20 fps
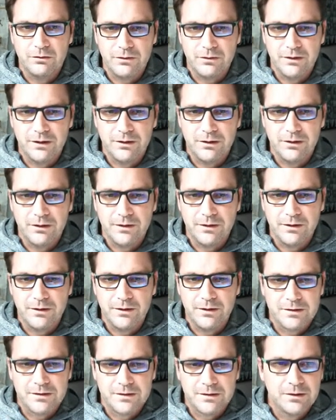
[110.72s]
here it
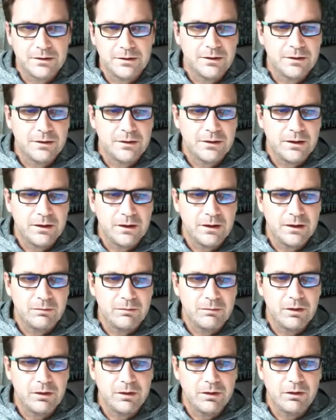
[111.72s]
is.
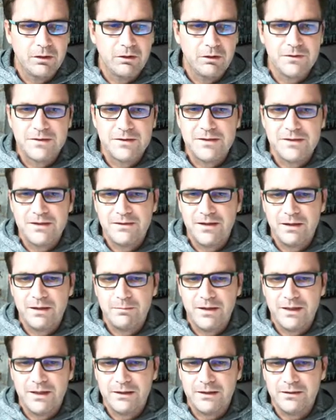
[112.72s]
Obviously, they
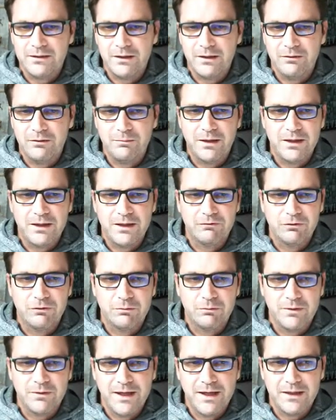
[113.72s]
make their money from
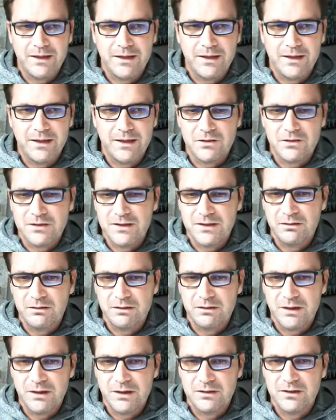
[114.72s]
the ads that you see
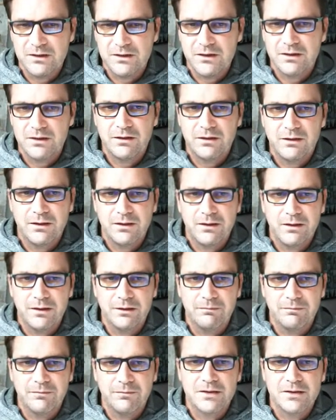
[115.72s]
around here.
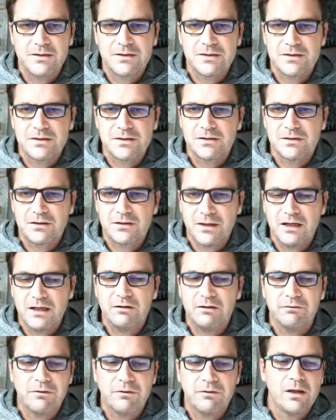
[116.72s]
That's kind
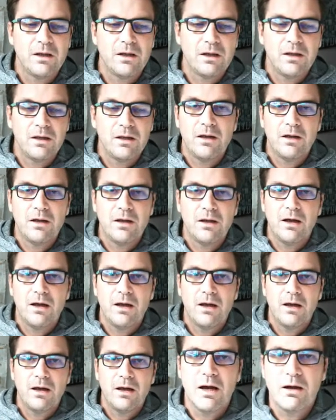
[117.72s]
of
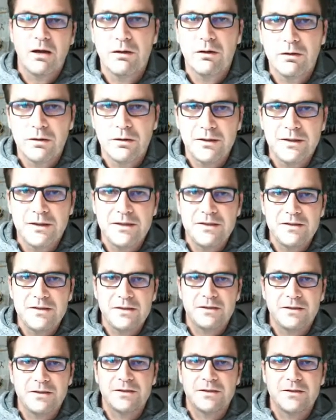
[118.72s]
how easy
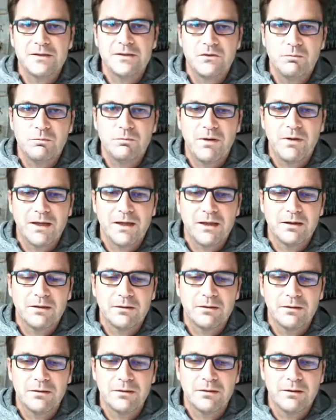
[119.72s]
it is to make
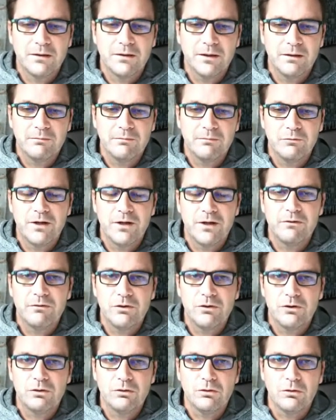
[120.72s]

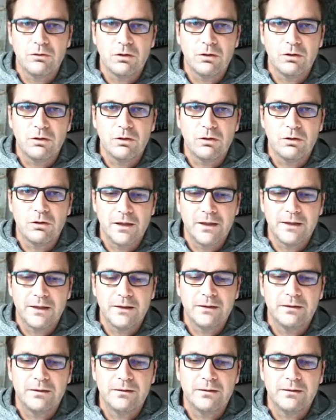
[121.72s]
revenue online